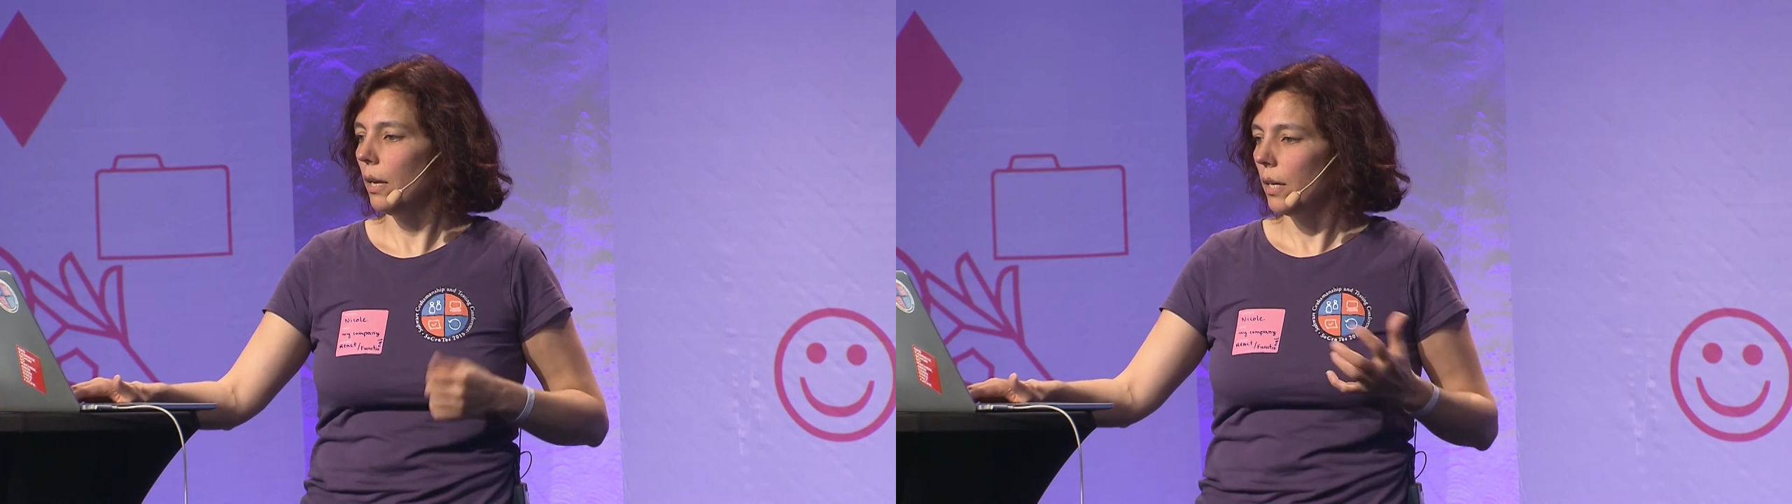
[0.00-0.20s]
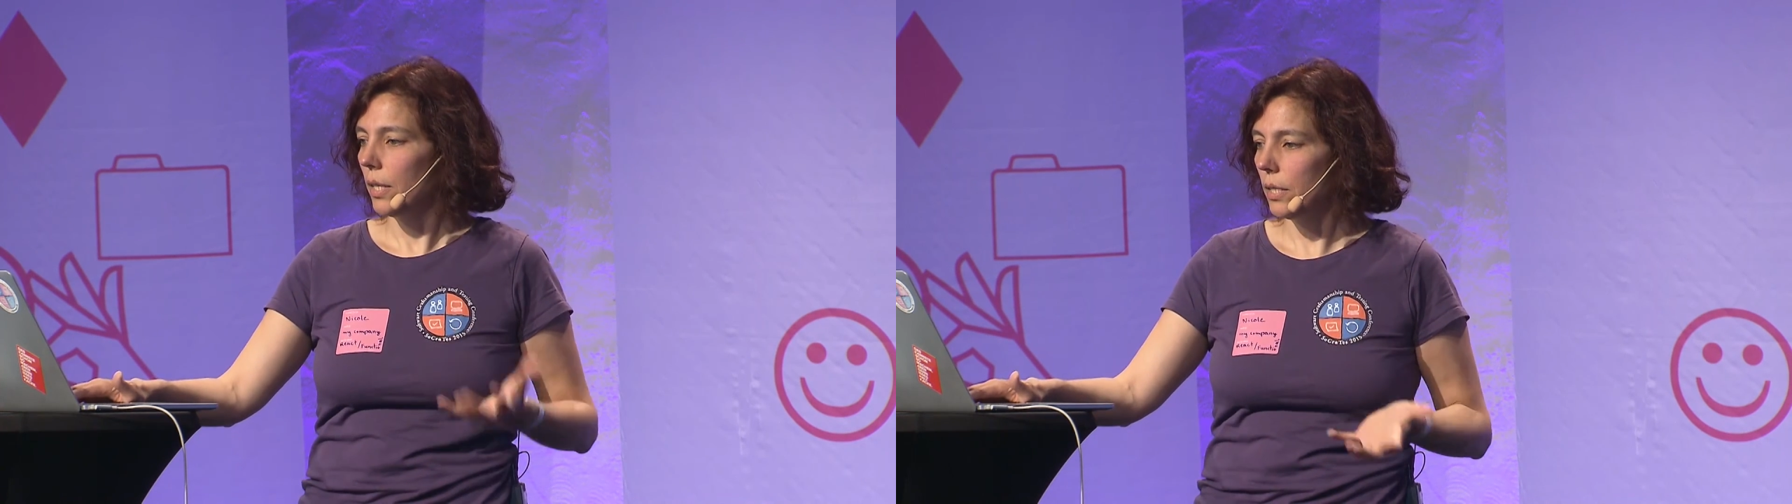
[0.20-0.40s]

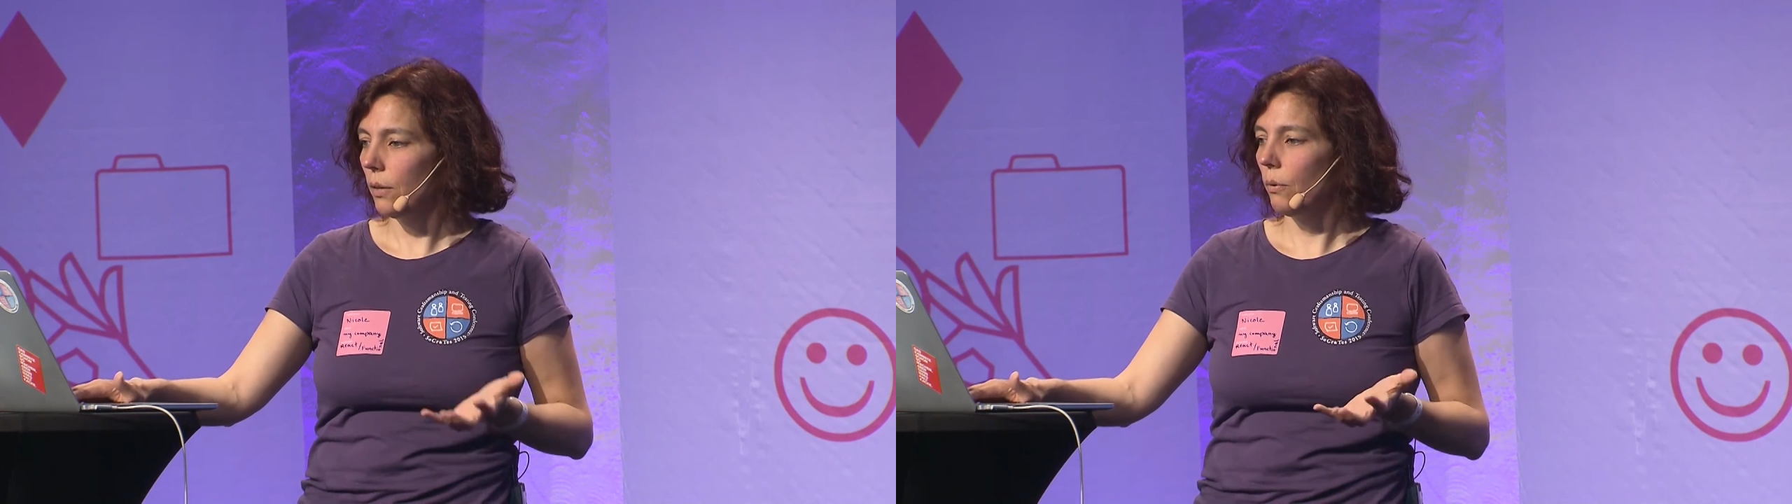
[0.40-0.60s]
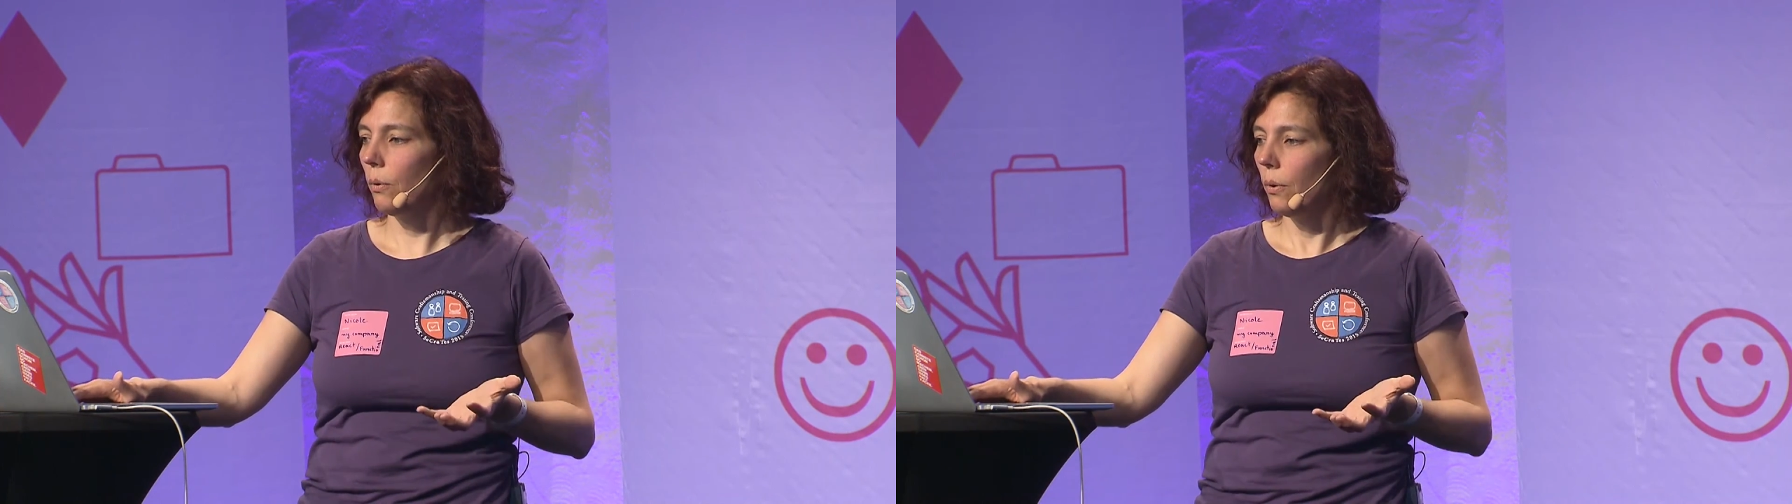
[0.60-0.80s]

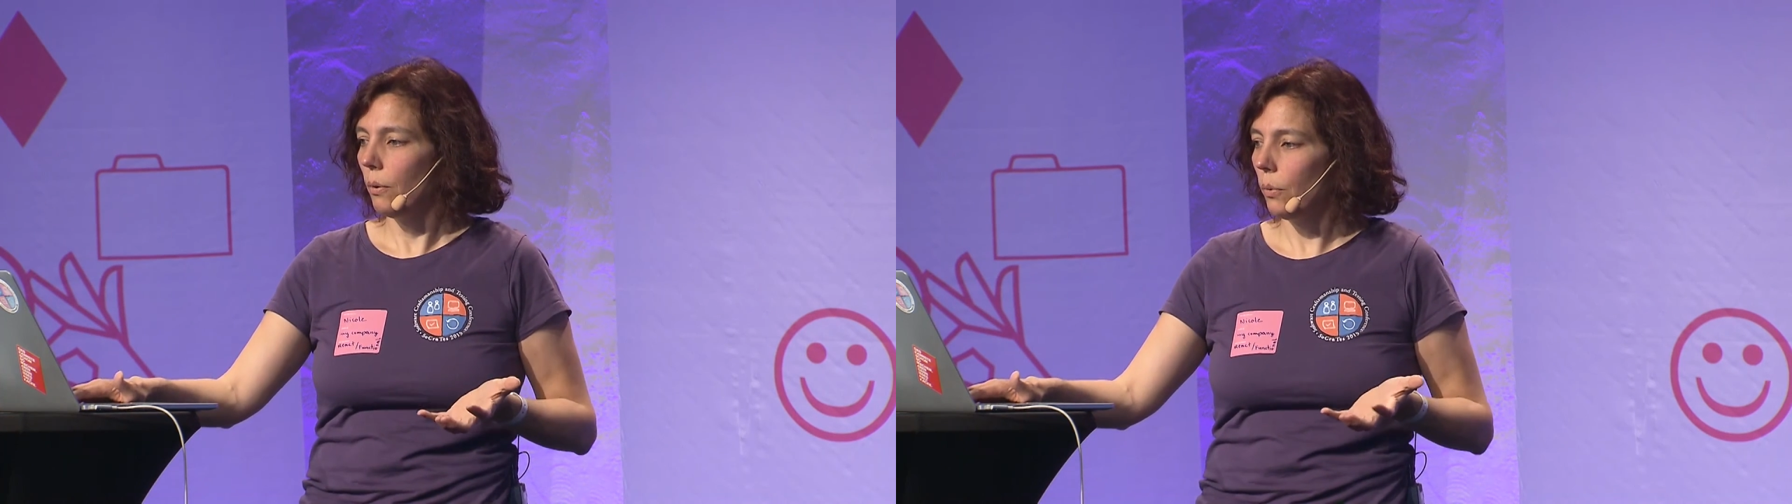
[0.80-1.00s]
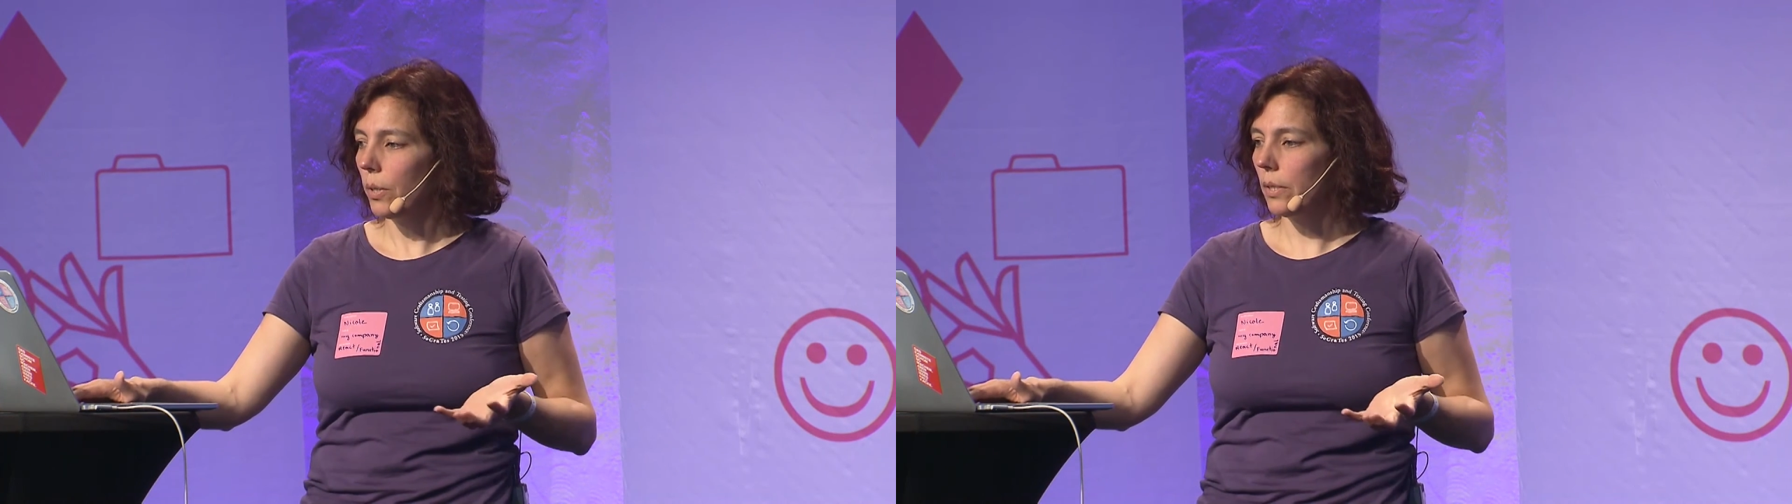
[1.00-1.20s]
So what